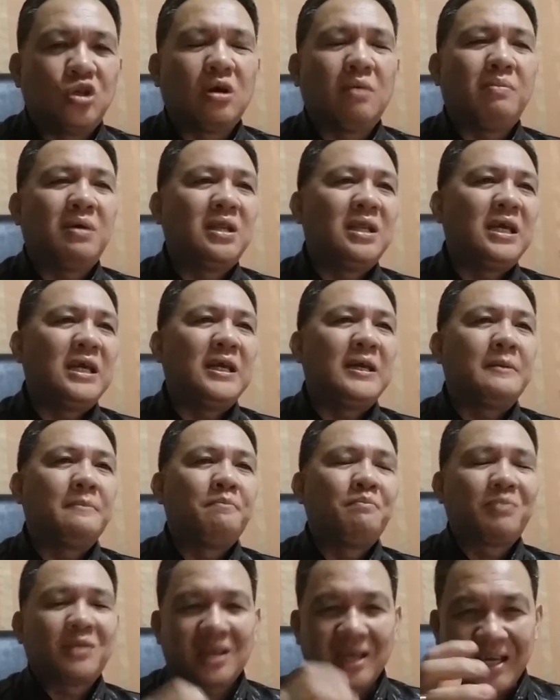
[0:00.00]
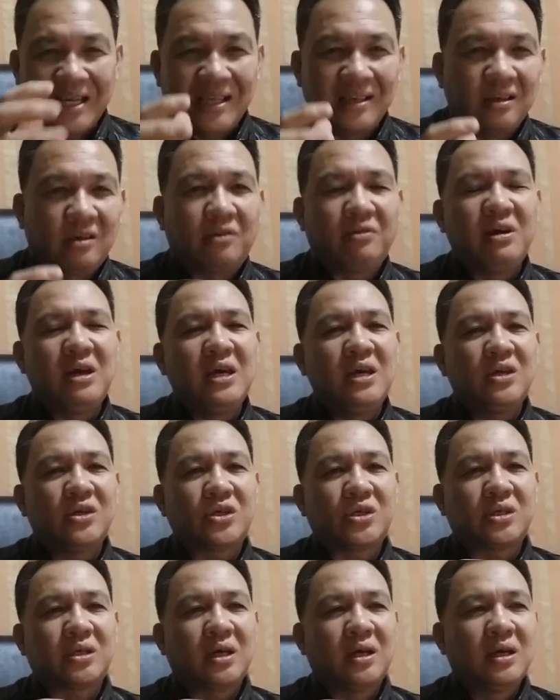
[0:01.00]
Germany, in
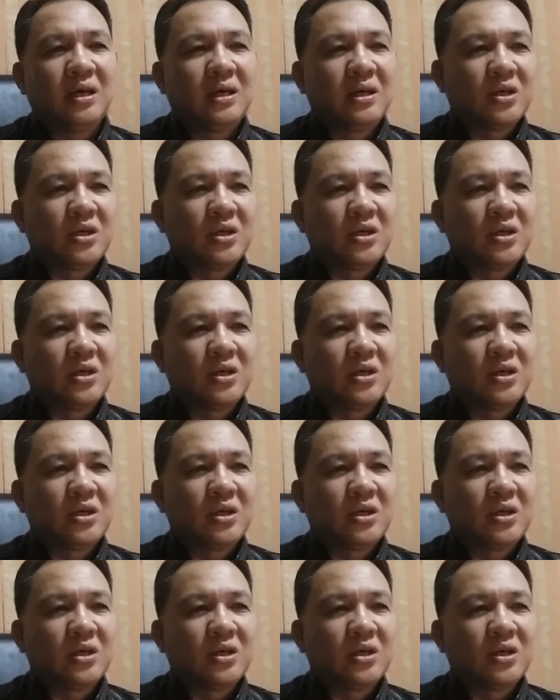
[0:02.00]
Greece.